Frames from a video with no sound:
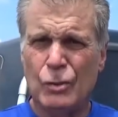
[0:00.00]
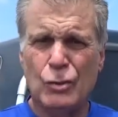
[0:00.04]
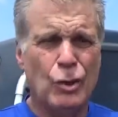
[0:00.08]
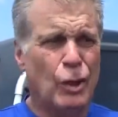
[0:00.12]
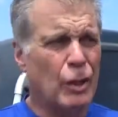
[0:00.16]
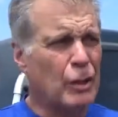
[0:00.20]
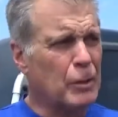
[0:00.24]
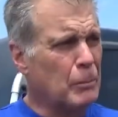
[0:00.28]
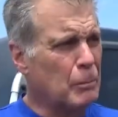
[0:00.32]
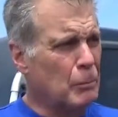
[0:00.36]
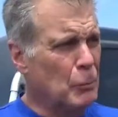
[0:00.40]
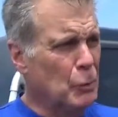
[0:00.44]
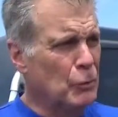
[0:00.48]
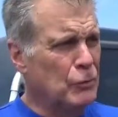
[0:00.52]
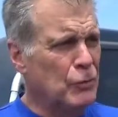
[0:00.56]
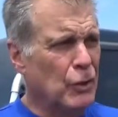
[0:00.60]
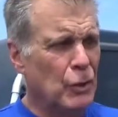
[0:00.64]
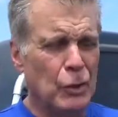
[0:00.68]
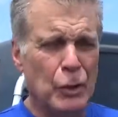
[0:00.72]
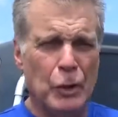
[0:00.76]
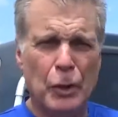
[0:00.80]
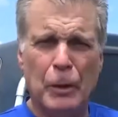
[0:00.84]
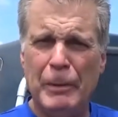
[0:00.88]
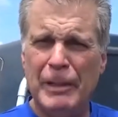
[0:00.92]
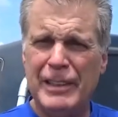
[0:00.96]
The truck
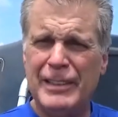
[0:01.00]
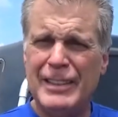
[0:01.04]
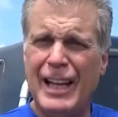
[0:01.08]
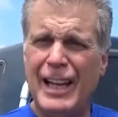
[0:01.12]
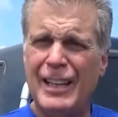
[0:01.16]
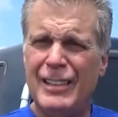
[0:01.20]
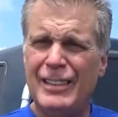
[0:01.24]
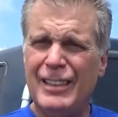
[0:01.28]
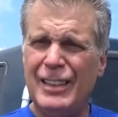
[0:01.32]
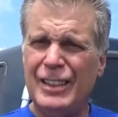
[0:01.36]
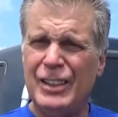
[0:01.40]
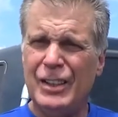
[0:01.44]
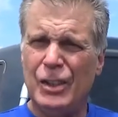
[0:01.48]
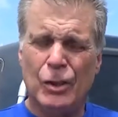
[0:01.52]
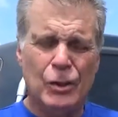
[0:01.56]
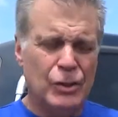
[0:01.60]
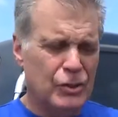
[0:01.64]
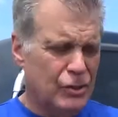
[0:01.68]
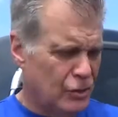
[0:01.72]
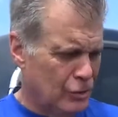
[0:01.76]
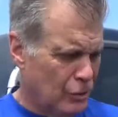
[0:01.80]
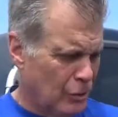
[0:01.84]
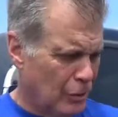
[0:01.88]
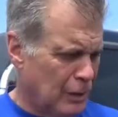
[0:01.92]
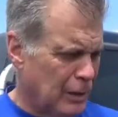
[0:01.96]
moved a little bit down the
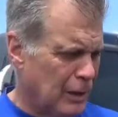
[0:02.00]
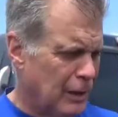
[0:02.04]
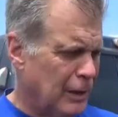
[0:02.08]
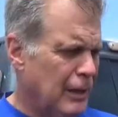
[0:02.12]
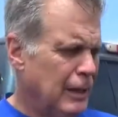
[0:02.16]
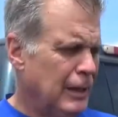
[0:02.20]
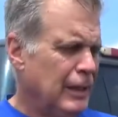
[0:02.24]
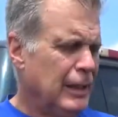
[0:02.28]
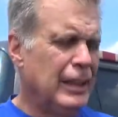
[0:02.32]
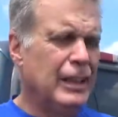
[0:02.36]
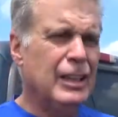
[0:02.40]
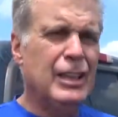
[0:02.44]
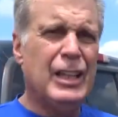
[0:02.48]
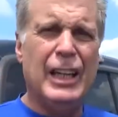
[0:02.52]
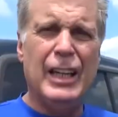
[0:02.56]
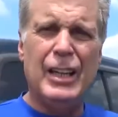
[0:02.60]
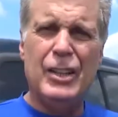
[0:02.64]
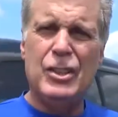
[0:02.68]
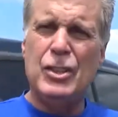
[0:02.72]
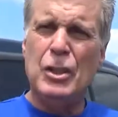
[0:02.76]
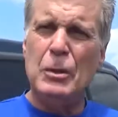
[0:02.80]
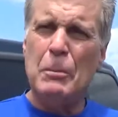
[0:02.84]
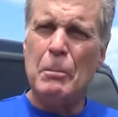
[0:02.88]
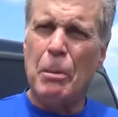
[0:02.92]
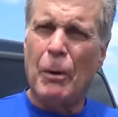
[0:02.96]
hill until it
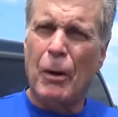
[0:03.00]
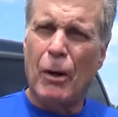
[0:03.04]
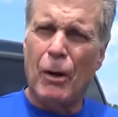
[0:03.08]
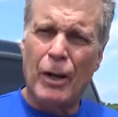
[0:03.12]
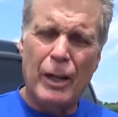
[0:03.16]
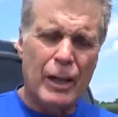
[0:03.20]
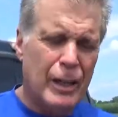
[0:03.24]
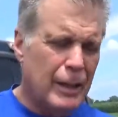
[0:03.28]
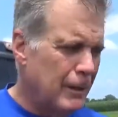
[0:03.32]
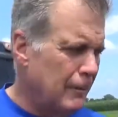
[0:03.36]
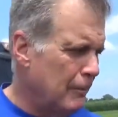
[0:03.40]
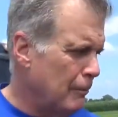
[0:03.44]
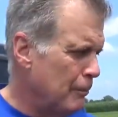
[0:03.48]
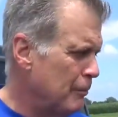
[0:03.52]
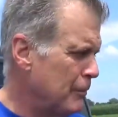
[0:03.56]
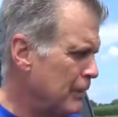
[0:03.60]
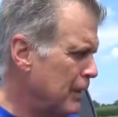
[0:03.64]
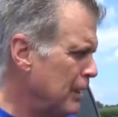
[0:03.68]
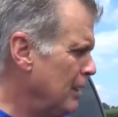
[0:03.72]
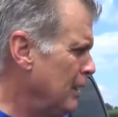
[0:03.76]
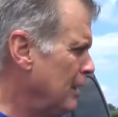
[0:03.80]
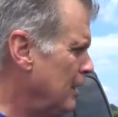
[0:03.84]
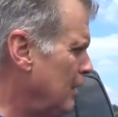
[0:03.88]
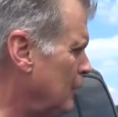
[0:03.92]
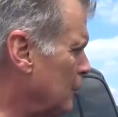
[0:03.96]
engaged in park.
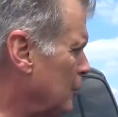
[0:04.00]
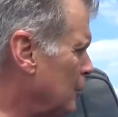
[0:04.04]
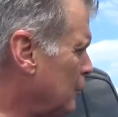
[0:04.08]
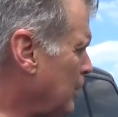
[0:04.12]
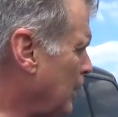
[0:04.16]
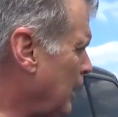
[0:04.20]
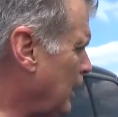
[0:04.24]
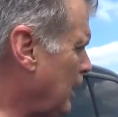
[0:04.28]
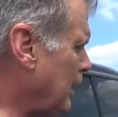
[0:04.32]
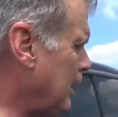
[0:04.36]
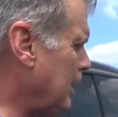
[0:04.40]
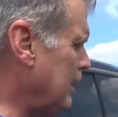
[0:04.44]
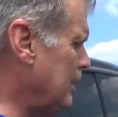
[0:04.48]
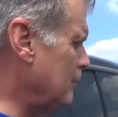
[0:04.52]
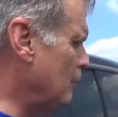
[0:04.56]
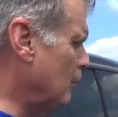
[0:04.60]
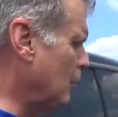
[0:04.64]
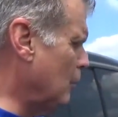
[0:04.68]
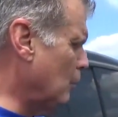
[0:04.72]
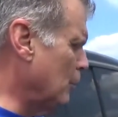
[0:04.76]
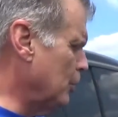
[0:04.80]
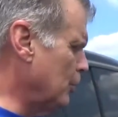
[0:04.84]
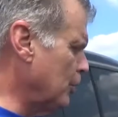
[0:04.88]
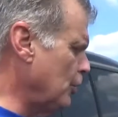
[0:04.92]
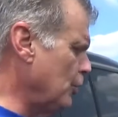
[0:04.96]
Okay,
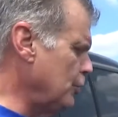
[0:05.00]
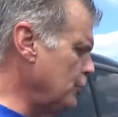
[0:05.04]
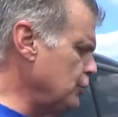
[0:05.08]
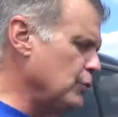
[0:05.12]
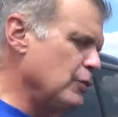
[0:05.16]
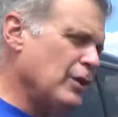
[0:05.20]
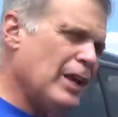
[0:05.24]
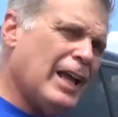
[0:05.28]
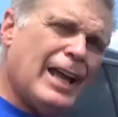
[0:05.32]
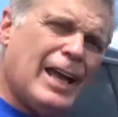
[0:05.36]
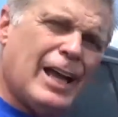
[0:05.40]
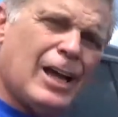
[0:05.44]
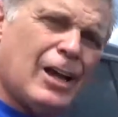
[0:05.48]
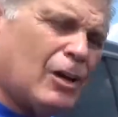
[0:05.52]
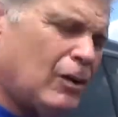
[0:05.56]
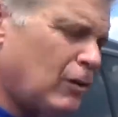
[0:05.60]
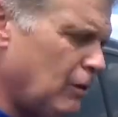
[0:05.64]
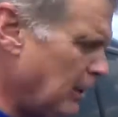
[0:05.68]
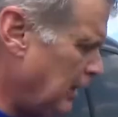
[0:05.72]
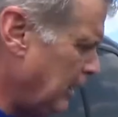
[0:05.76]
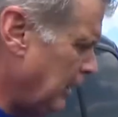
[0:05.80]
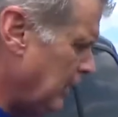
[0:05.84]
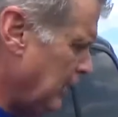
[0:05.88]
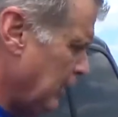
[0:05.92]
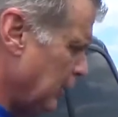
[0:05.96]
and what we're going to do
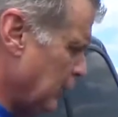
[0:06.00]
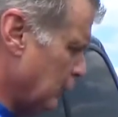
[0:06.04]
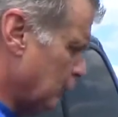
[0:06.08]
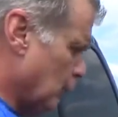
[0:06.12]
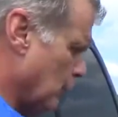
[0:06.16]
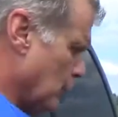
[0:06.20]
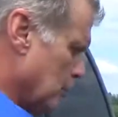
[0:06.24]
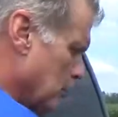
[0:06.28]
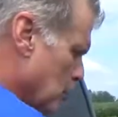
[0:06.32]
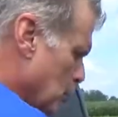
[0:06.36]
now is